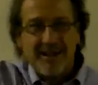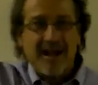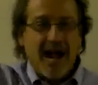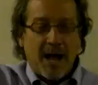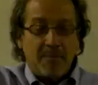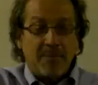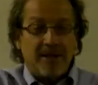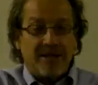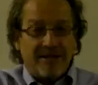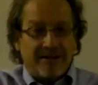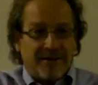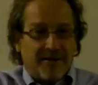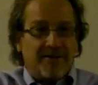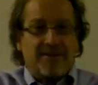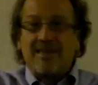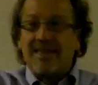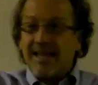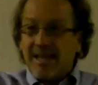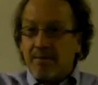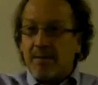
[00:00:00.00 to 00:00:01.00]
I mean,
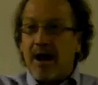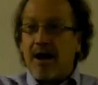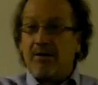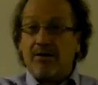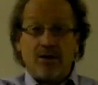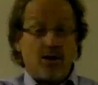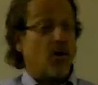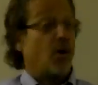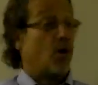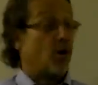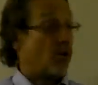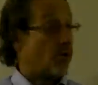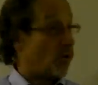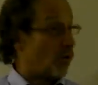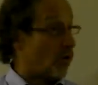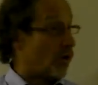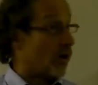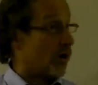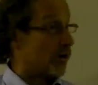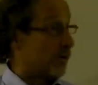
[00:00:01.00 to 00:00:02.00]
think about,
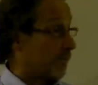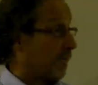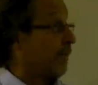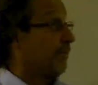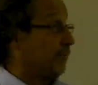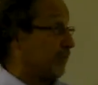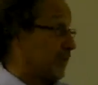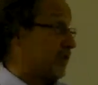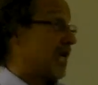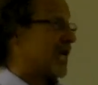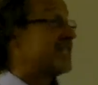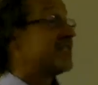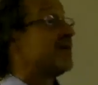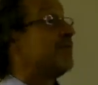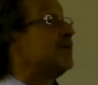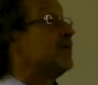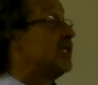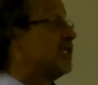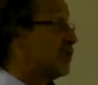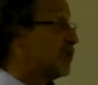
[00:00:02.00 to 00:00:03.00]
but you had
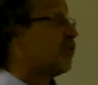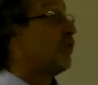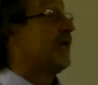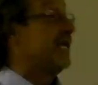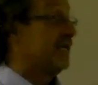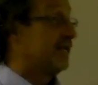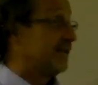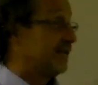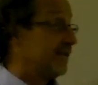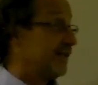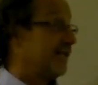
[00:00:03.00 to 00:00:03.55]
something sweet.